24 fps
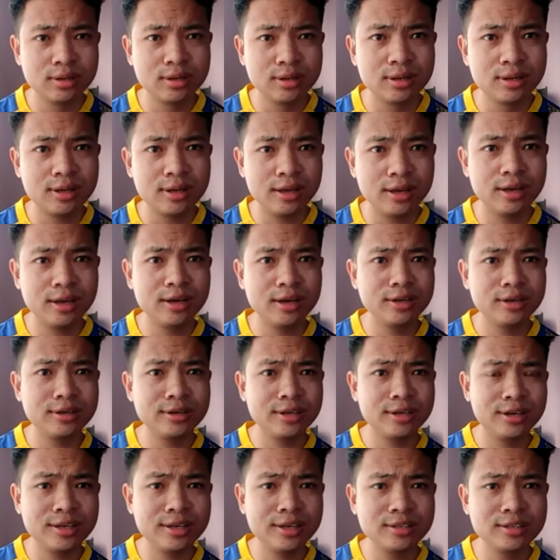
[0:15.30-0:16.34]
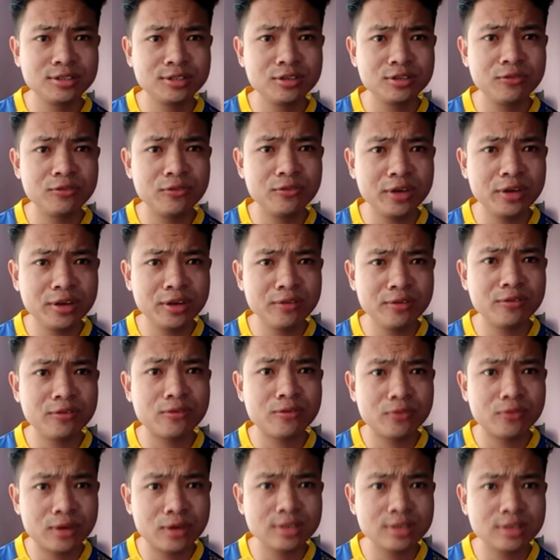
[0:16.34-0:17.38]
and it is the very
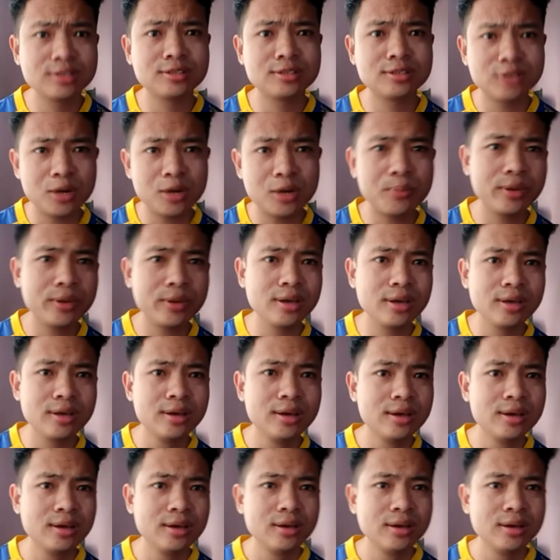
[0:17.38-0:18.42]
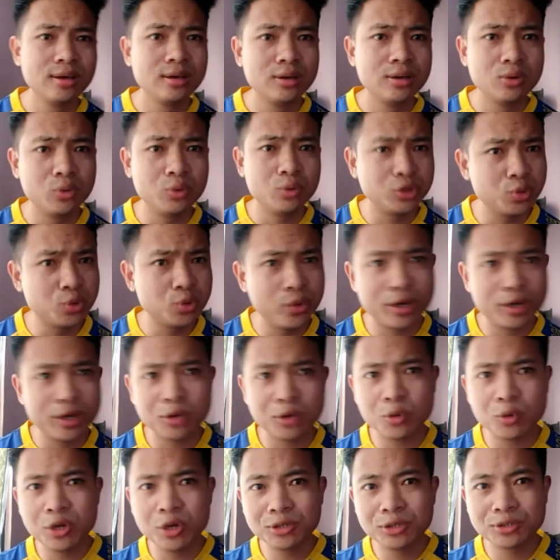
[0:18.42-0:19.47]
first topic which we are
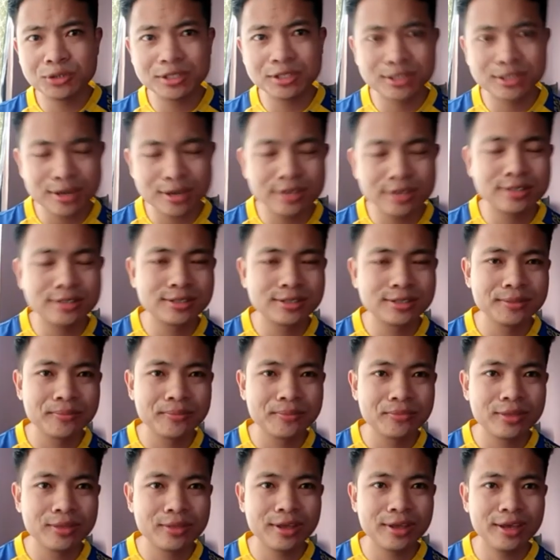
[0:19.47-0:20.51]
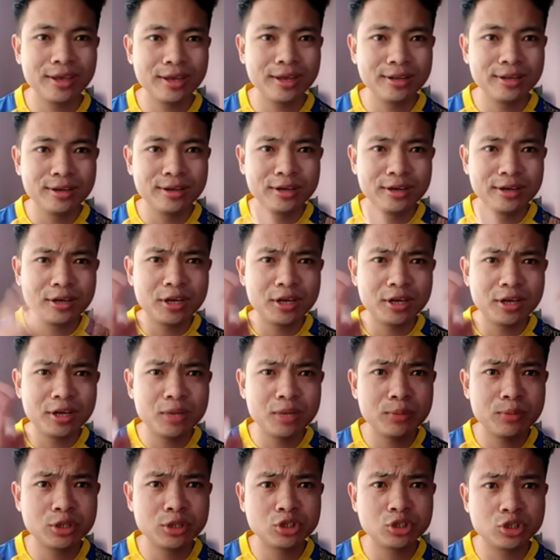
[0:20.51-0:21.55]
going to discuss in
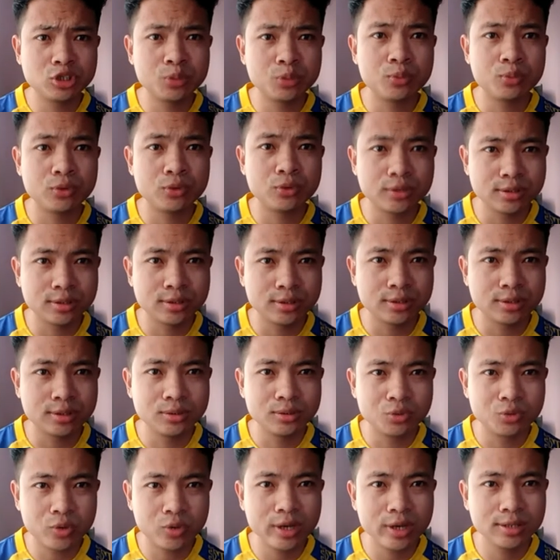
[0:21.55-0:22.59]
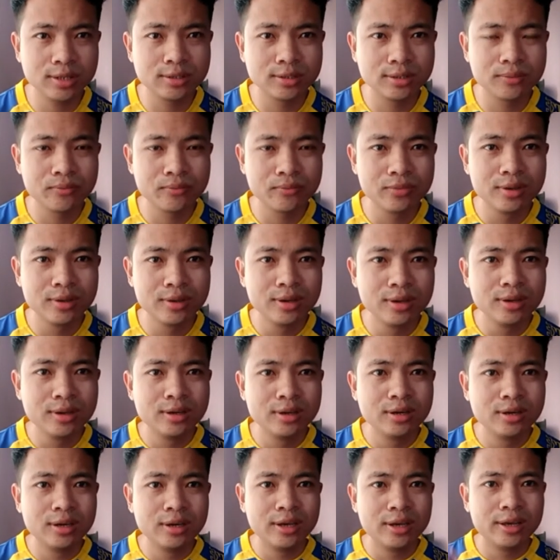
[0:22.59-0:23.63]
chemistry portion, right?
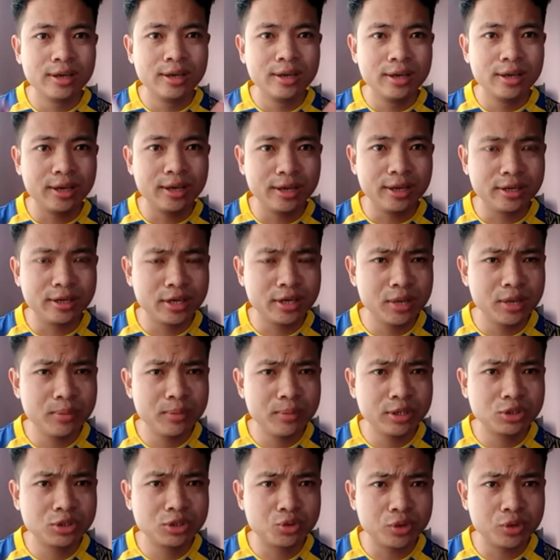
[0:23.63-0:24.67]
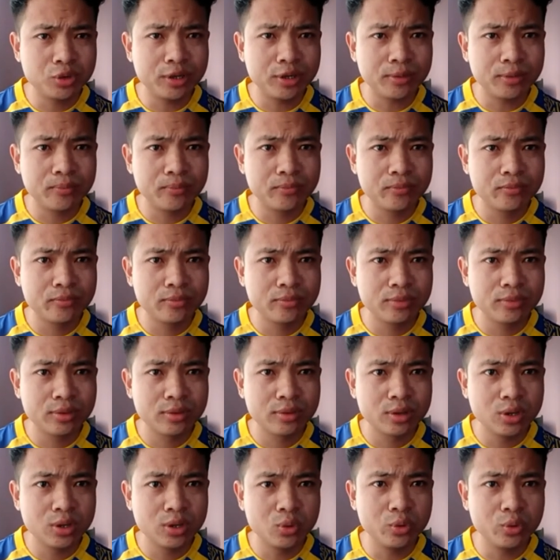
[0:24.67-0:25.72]
In chemistry,
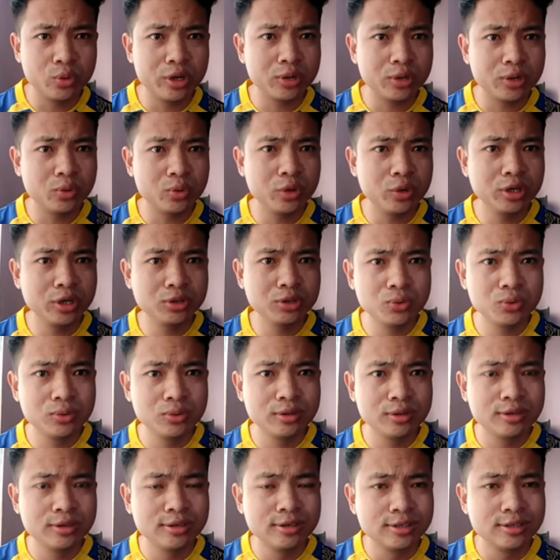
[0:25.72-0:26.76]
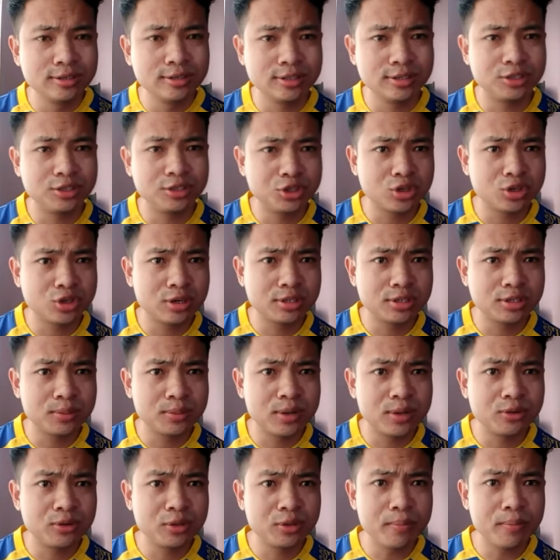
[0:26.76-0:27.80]
we are going to just discuss
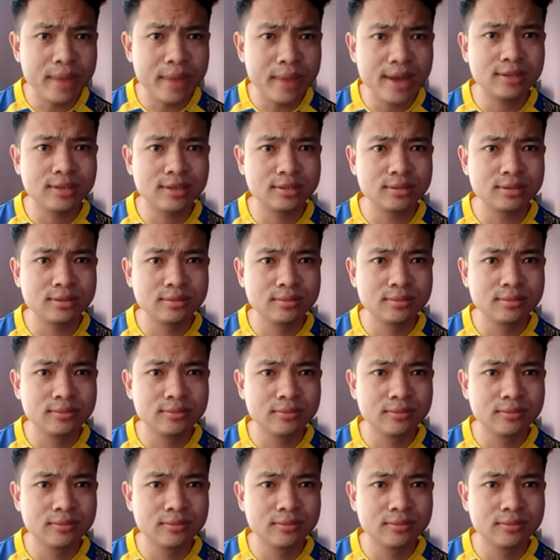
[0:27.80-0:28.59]
about the matter.